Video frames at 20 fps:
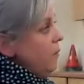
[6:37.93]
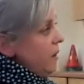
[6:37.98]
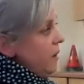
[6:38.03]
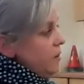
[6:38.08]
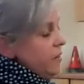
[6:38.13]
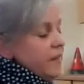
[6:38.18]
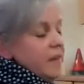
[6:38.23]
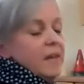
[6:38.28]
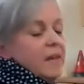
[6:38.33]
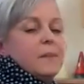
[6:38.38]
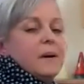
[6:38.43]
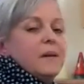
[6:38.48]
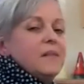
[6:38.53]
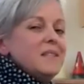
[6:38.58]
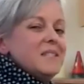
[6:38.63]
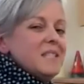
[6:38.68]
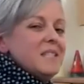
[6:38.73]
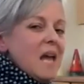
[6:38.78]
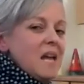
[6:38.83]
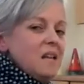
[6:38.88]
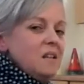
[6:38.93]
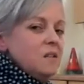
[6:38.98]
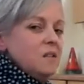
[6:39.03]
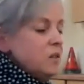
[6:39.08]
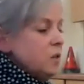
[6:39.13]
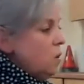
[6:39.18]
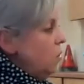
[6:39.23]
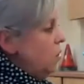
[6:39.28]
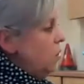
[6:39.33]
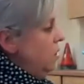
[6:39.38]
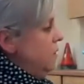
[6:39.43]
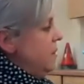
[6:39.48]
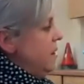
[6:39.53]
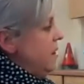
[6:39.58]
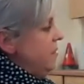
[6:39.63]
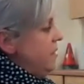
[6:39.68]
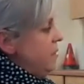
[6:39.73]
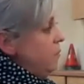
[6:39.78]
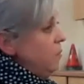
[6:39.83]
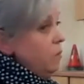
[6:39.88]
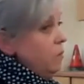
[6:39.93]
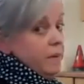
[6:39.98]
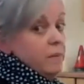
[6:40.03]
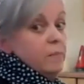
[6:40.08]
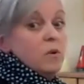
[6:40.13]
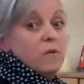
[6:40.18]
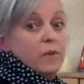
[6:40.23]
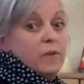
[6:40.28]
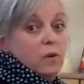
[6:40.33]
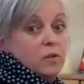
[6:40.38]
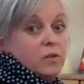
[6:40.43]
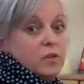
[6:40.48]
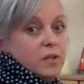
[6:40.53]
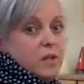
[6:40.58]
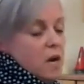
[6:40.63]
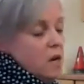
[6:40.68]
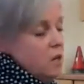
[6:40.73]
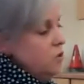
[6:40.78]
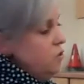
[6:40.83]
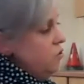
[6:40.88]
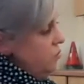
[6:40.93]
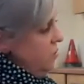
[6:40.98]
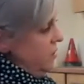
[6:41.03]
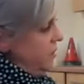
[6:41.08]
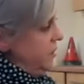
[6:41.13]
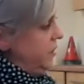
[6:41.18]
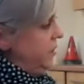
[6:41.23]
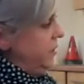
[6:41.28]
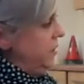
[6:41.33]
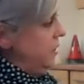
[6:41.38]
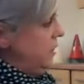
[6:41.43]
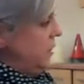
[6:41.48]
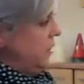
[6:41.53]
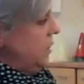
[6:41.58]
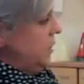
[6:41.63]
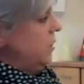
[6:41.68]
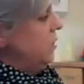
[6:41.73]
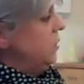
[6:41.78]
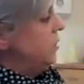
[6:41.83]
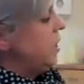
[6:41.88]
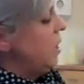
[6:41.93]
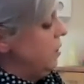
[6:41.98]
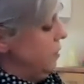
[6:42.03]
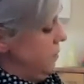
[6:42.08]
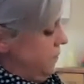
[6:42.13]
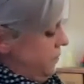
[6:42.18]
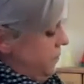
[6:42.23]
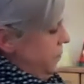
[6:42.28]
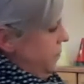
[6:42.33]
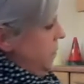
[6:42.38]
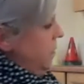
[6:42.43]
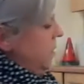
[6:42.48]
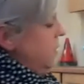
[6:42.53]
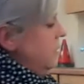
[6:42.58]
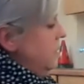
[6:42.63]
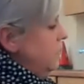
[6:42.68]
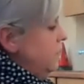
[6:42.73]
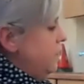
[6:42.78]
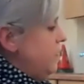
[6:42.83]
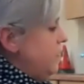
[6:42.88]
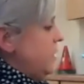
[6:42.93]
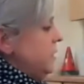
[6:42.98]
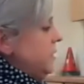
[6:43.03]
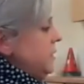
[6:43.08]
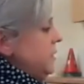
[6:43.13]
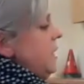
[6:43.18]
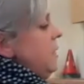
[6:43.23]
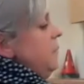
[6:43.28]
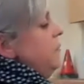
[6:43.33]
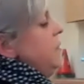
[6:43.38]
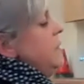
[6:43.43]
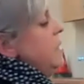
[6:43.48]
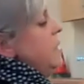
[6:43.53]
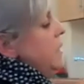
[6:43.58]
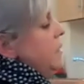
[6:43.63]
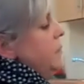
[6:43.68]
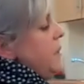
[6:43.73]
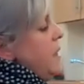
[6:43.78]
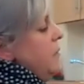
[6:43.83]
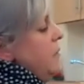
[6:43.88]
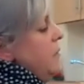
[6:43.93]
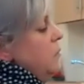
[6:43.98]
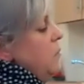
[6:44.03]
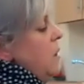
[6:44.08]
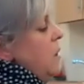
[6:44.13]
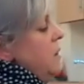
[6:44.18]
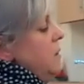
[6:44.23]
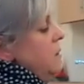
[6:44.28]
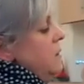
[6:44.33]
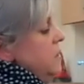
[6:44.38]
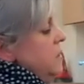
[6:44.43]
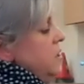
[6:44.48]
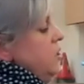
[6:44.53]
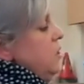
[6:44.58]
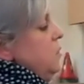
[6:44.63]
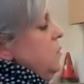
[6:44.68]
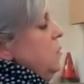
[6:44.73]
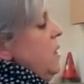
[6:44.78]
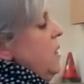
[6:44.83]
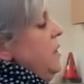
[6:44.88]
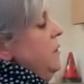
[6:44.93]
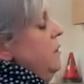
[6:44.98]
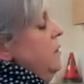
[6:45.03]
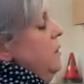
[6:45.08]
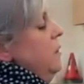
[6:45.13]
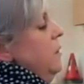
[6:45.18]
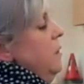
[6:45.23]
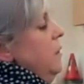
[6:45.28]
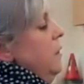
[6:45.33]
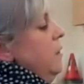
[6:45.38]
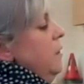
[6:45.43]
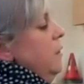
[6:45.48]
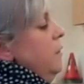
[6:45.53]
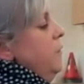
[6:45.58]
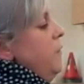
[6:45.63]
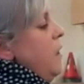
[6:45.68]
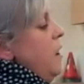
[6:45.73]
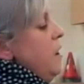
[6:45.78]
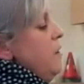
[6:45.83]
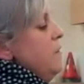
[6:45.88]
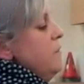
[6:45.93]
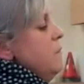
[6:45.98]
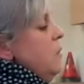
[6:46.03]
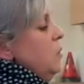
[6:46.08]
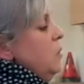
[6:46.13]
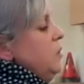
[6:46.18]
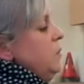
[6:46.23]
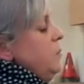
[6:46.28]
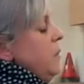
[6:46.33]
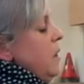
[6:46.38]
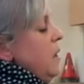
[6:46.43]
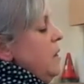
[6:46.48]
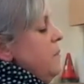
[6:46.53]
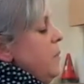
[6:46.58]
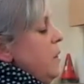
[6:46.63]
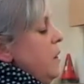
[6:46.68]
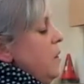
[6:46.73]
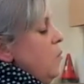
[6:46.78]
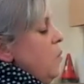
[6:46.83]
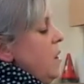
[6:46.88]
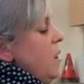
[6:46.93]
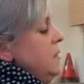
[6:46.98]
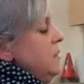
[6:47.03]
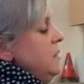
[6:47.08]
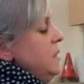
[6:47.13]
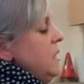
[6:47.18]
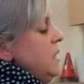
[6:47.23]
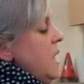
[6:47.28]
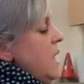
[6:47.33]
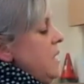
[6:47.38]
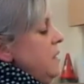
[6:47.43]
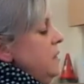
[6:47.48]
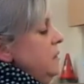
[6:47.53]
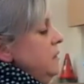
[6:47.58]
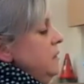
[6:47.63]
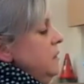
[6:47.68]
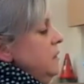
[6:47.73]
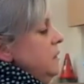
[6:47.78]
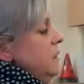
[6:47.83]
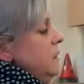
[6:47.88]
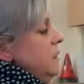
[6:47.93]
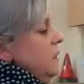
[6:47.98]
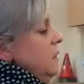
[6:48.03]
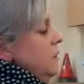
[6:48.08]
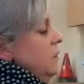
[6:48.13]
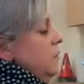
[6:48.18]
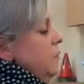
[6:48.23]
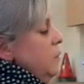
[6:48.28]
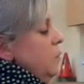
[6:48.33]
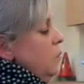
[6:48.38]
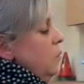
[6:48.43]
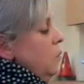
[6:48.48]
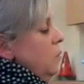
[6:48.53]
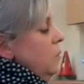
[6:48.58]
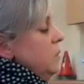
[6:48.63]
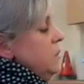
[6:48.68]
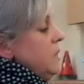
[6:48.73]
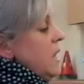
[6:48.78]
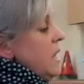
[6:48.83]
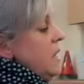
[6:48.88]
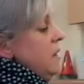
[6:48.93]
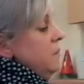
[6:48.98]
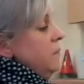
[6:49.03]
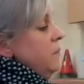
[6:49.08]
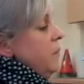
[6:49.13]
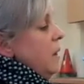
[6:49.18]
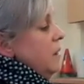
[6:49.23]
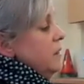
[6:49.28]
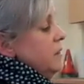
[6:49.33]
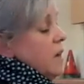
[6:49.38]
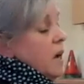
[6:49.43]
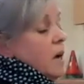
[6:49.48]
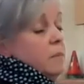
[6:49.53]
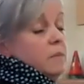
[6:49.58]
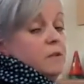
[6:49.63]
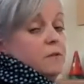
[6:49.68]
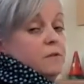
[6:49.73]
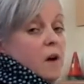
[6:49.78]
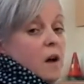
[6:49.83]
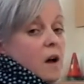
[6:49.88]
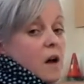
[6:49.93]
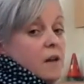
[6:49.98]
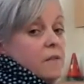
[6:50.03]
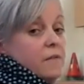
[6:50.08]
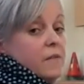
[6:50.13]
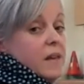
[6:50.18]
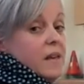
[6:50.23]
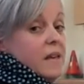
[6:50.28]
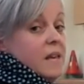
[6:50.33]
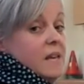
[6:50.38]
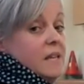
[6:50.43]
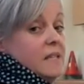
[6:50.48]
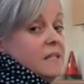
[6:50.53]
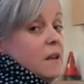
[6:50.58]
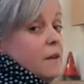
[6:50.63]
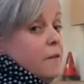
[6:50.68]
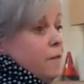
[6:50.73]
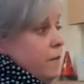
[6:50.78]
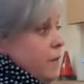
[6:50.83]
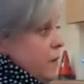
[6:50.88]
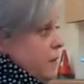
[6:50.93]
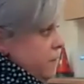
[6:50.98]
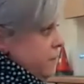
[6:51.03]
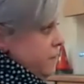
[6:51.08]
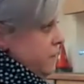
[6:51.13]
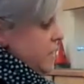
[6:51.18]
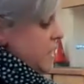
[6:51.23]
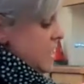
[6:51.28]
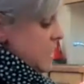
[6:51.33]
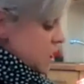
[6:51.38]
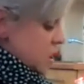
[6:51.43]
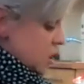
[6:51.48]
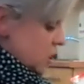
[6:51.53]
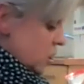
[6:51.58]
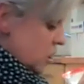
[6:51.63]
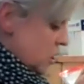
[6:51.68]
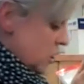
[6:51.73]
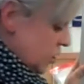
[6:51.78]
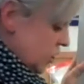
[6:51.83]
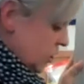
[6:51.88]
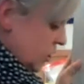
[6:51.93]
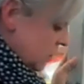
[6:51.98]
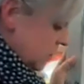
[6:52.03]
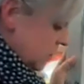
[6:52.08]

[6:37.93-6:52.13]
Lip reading: We're thinking about the tens column, and then we'll be moving on to the hundreds. So first step, thinking about 1, the digit 1, 5 multiplied by 1, 10. 10 times 5 is 50, good.